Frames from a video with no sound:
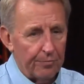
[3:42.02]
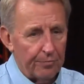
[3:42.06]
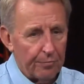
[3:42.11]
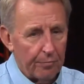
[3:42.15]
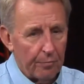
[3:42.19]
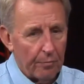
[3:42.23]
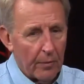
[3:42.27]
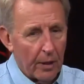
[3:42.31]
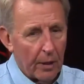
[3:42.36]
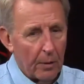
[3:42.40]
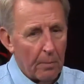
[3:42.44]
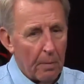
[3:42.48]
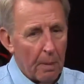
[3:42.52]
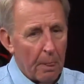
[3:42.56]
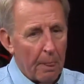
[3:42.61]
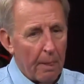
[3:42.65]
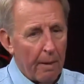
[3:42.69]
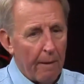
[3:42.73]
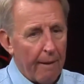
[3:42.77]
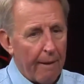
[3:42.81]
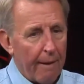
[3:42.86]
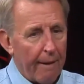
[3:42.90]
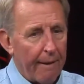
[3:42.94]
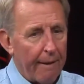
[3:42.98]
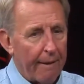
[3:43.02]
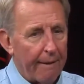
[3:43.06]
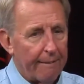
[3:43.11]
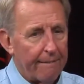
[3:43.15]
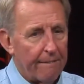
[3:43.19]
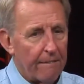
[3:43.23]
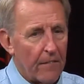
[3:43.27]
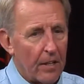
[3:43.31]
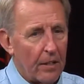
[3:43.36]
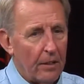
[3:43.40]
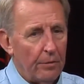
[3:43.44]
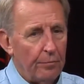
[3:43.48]
So I would like to
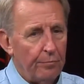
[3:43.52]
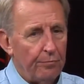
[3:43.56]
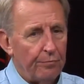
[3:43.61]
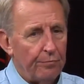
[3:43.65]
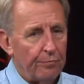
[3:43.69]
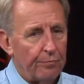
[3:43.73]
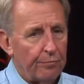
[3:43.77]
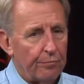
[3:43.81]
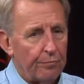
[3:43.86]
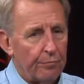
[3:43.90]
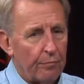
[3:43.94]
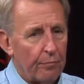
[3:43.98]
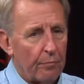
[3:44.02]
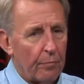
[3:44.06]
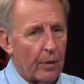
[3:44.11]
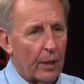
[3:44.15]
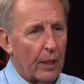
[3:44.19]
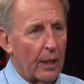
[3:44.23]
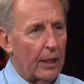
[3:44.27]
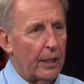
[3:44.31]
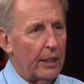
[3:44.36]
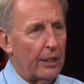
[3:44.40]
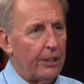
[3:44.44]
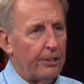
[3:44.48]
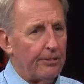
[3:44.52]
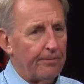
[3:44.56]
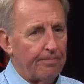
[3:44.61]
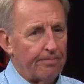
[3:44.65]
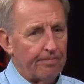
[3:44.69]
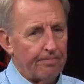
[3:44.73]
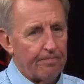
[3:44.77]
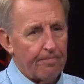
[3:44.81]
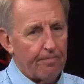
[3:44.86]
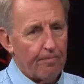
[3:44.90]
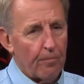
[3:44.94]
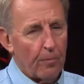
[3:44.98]
hold this one up.
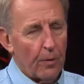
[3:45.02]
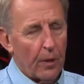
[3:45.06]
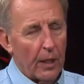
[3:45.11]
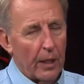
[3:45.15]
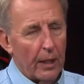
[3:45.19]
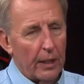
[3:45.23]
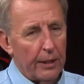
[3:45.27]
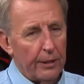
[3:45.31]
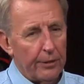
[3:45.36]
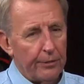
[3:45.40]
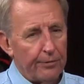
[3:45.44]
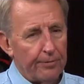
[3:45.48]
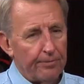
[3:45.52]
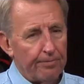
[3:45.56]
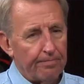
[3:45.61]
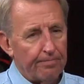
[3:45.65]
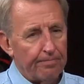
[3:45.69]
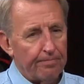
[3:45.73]
This